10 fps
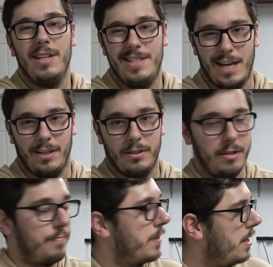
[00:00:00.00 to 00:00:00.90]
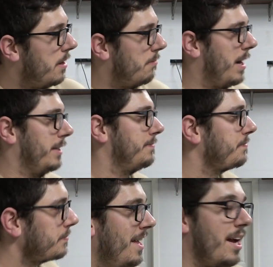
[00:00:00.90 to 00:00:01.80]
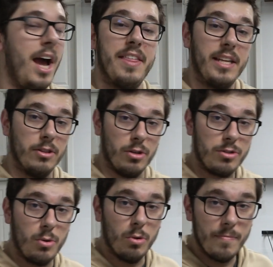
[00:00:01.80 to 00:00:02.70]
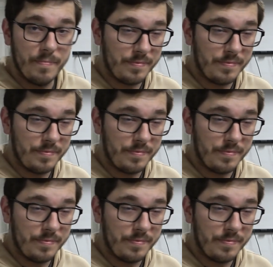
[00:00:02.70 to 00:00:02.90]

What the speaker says: technically. But I think it looks cool.